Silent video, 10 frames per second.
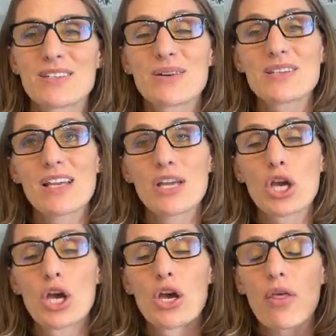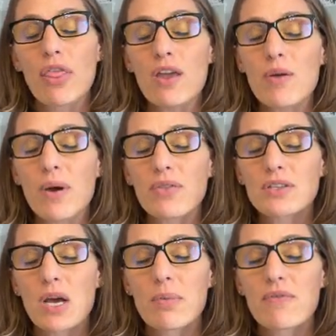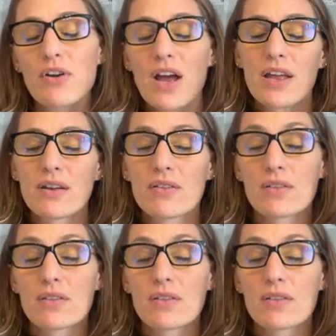So it's like think about the top of your head.